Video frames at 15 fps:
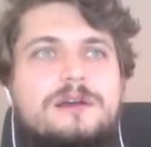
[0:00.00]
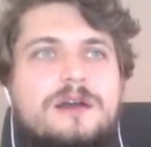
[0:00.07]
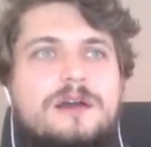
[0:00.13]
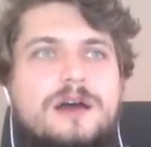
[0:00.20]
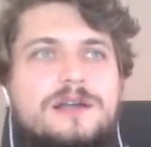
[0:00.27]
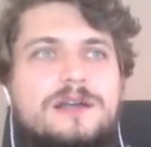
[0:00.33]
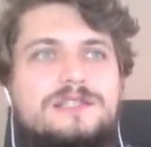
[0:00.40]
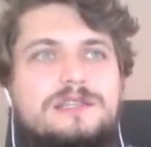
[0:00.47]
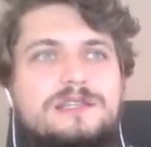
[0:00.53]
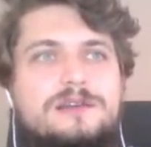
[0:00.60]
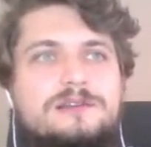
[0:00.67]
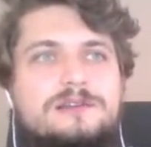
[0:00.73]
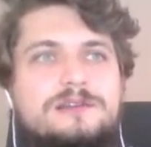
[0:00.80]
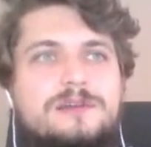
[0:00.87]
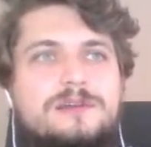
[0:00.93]

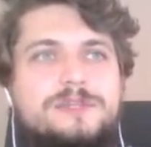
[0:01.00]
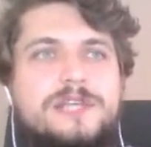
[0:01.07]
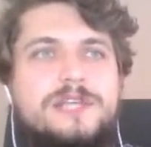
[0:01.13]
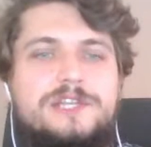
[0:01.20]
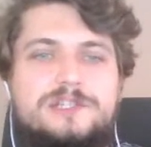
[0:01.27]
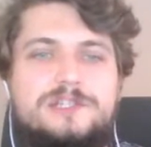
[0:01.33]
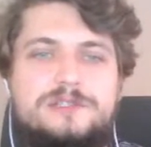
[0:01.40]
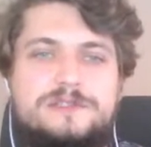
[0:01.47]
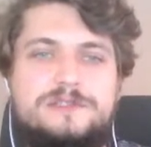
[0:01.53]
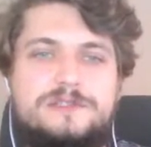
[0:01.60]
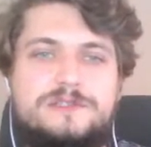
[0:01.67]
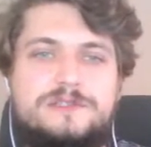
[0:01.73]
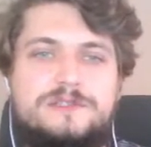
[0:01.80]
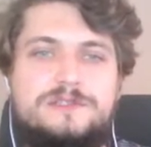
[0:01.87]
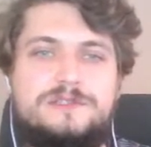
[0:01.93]
The application
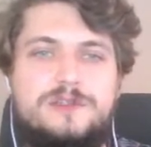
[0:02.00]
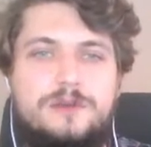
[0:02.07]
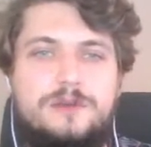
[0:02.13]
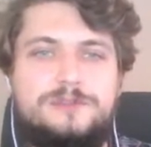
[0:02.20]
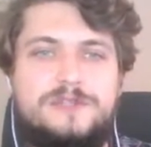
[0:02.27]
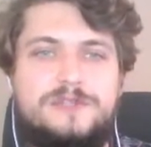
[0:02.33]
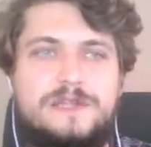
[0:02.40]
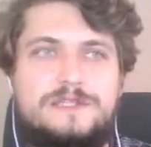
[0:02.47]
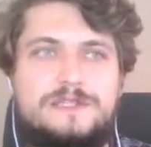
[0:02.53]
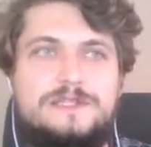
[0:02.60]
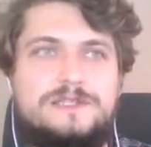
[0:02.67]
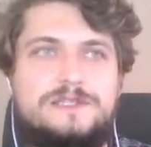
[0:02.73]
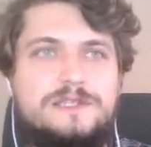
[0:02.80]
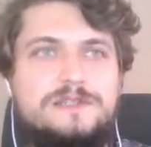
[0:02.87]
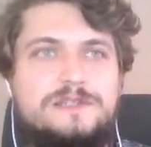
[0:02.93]
is stopped at
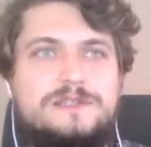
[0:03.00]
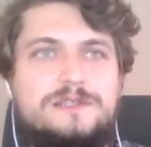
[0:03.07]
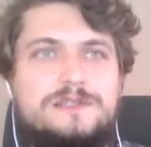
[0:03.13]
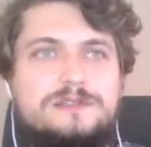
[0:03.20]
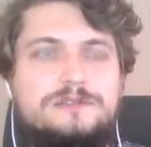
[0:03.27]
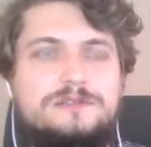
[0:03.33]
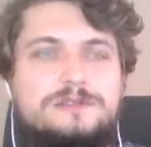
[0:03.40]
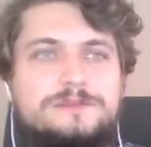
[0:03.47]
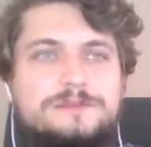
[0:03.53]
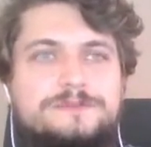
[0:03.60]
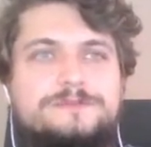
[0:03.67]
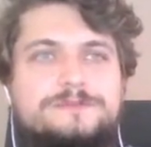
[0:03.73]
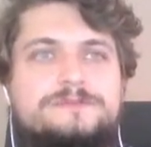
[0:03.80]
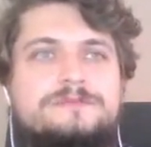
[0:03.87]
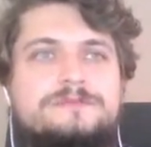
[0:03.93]
SIGINT signal,
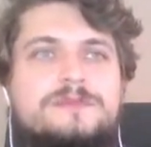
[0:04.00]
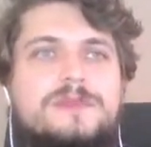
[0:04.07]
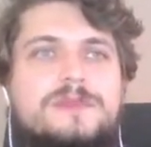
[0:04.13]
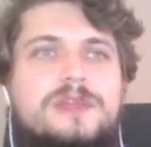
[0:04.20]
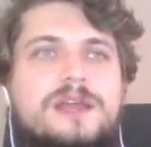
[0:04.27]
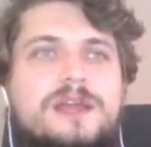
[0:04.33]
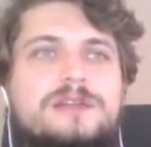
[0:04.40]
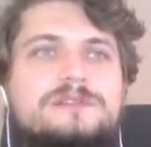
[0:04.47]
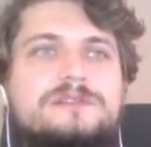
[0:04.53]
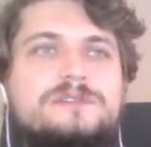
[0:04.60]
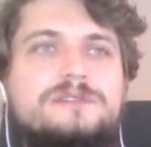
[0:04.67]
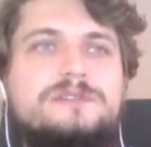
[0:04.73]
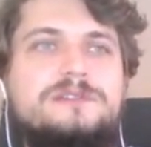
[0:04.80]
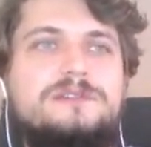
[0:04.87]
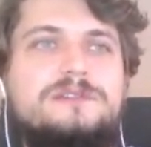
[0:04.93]
and
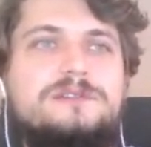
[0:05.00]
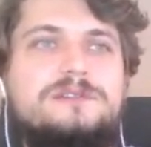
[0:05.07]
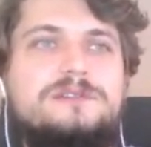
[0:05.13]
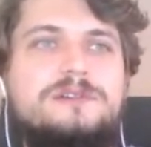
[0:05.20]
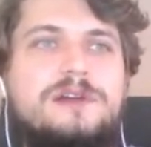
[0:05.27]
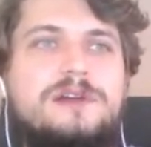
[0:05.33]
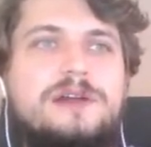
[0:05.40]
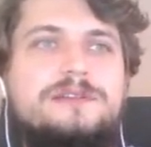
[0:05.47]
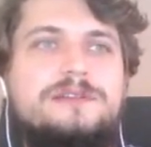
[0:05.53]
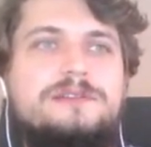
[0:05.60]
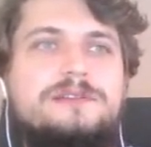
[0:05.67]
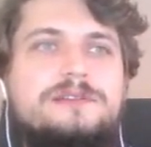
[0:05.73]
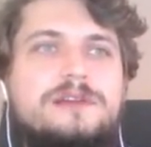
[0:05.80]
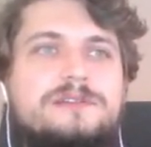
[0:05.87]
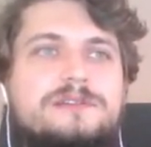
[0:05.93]

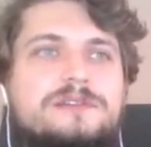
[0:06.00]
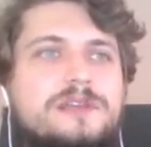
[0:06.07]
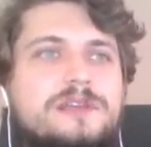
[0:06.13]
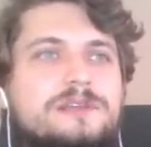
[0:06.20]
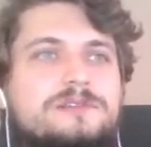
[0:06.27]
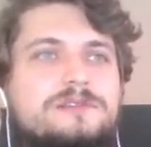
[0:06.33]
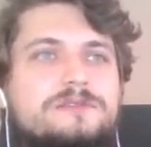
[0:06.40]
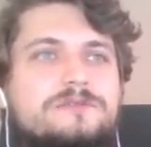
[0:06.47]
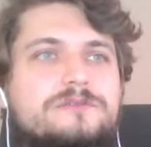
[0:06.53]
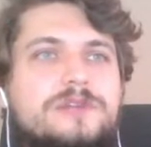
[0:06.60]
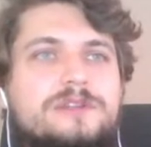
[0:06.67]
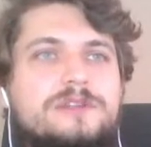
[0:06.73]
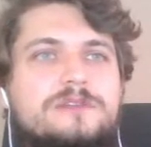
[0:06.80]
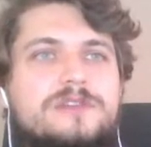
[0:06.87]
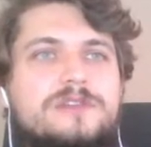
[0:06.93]
at the end of
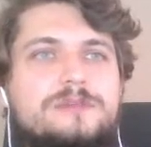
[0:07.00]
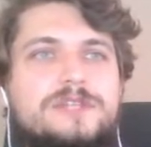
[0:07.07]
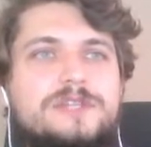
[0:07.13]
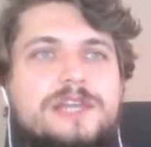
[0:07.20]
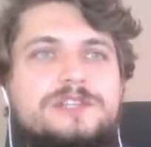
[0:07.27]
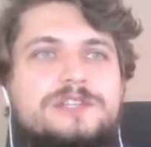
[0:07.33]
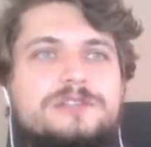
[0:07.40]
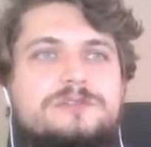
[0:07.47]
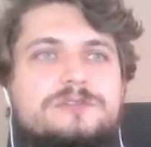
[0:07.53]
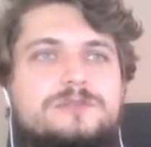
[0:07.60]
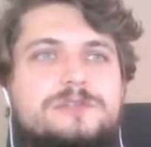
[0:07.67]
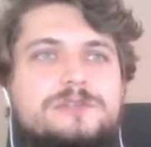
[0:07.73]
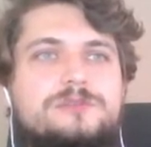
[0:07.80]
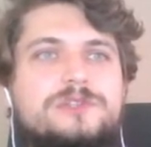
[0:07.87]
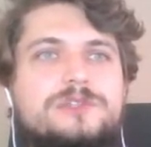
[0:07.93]
running of the application,
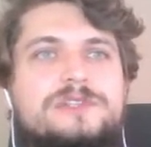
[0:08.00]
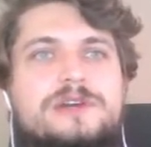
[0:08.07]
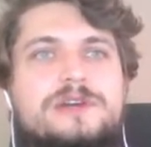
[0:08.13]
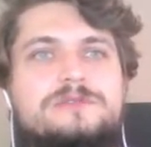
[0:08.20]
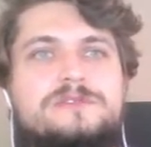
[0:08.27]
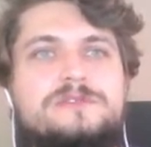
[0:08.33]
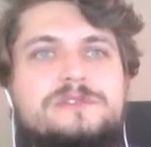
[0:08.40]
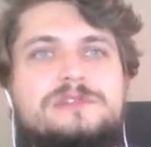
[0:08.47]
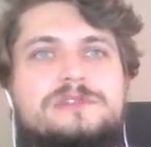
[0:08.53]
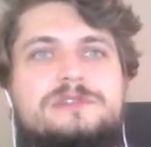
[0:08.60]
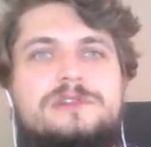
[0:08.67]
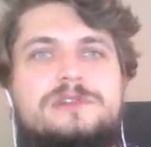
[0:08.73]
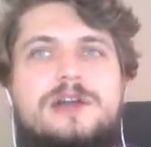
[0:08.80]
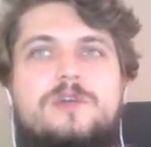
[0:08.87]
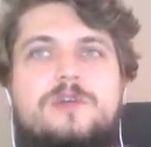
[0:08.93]
we print out
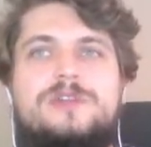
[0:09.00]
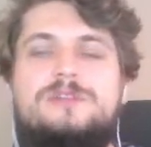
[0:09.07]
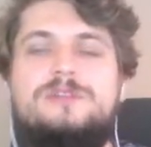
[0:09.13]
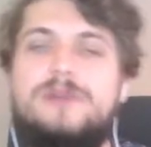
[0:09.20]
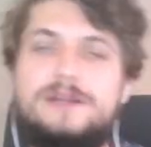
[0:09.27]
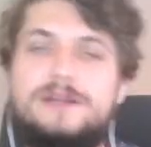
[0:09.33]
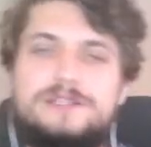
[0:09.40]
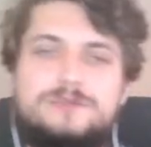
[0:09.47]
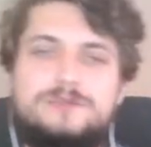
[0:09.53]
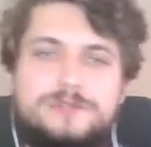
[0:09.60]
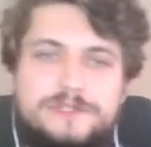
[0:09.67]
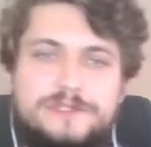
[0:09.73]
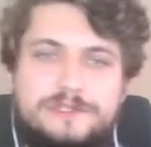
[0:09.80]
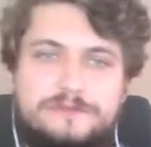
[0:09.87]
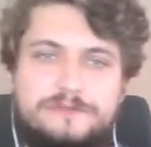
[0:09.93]
how many packets were
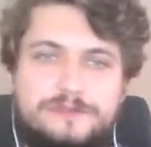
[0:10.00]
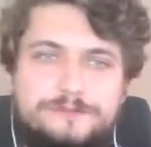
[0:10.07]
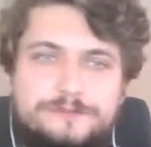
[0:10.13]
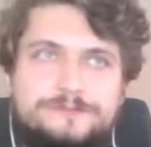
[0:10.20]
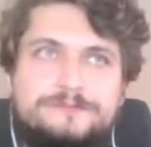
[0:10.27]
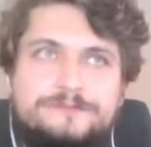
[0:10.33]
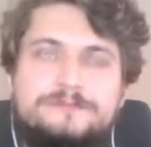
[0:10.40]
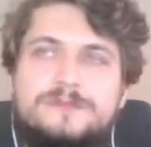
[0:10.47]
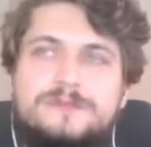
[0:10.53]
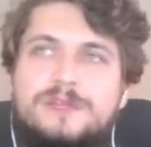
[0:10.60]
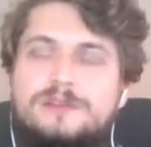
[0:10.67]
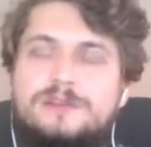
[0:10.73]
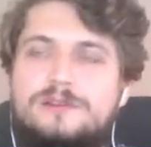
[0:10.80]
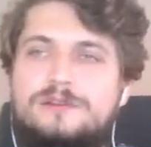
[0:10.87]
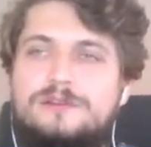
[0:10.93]
received.
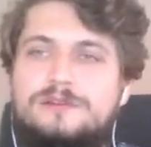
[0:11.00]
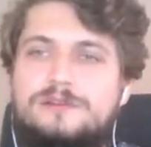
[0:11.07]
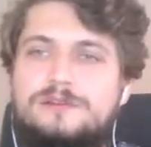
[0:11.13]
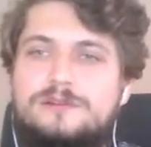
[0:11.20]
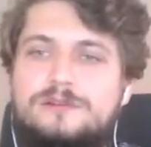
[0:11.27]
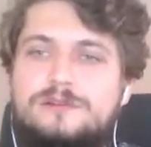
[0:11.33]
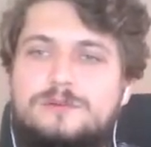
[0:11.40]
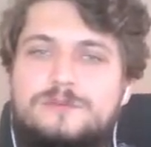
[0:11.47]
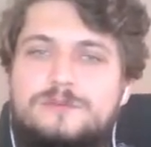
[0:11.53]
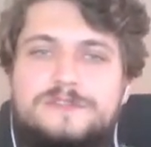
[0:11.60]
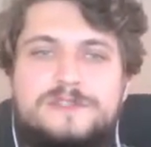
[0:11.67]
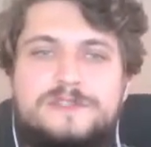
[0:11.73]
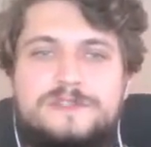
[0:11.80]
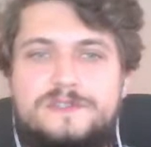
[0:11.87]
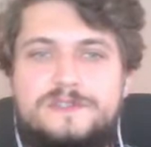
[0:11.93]
With
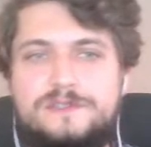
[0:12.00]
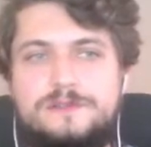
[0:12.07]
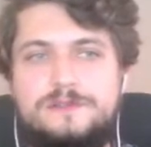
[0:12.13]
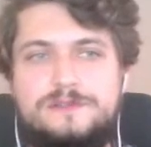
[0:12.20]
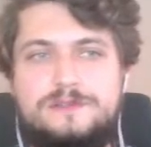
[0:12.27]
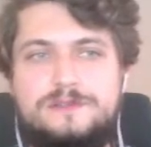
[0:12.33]
this syscall's